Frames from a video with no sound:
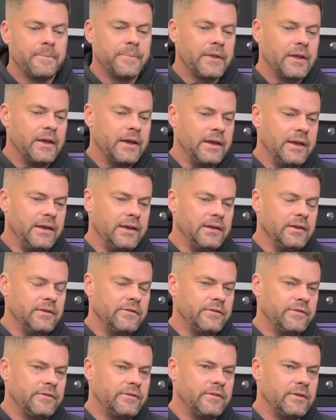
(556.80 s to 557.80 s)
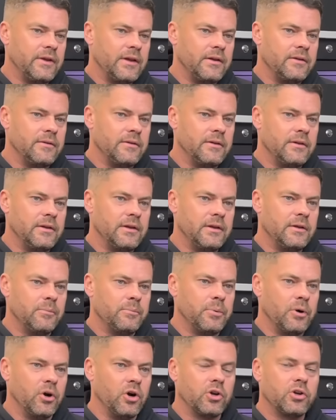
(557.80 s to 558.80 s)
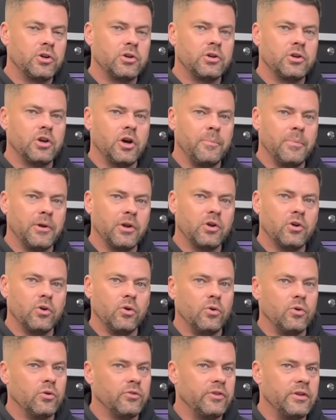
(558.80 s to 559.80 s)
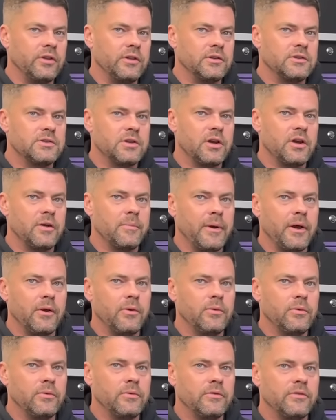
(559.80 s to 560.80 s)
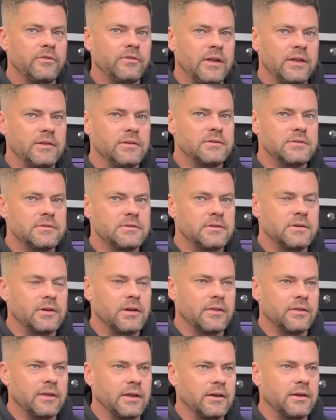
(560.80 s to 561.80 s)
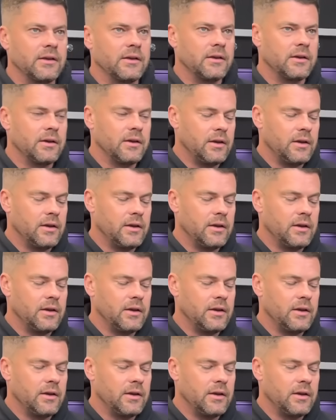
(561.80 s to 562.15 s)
he's put a couple of cores in the turbo since, I think.